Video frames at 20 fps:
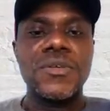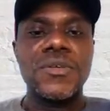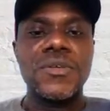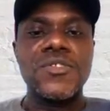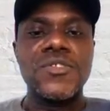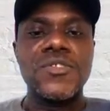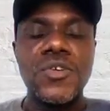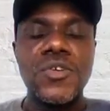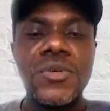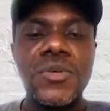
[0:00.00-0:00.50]

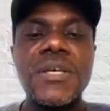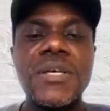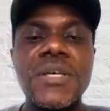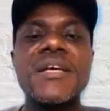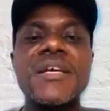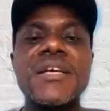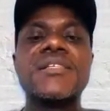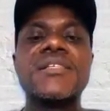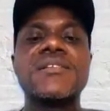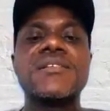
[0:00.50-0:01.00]
So
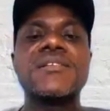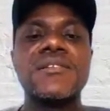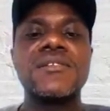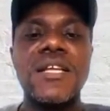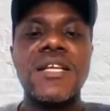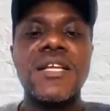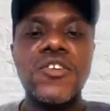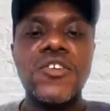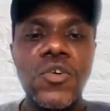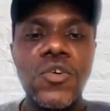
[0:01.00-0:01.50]

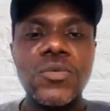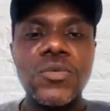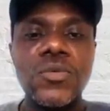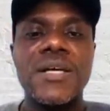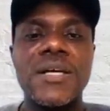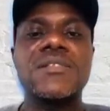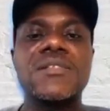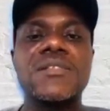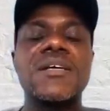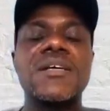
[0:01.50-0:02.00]
they know
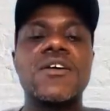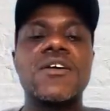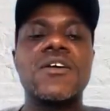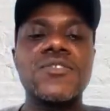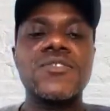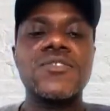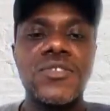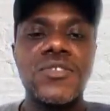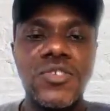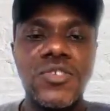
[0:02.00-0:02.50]
that the
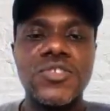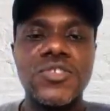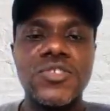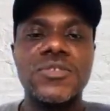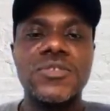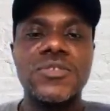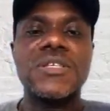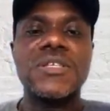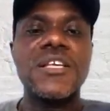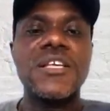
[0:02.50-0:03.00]

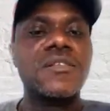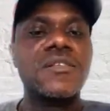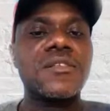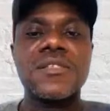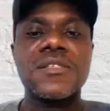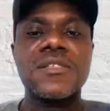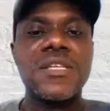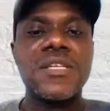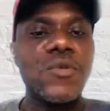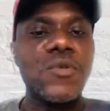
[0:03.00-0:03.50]
constitution is
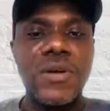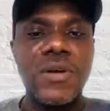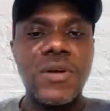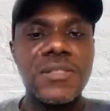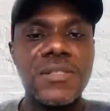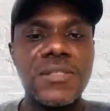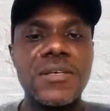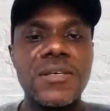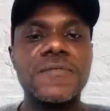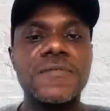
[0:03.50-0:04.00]
not
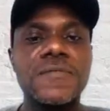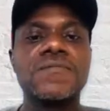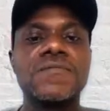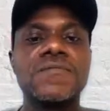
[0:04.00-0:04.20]
democratic,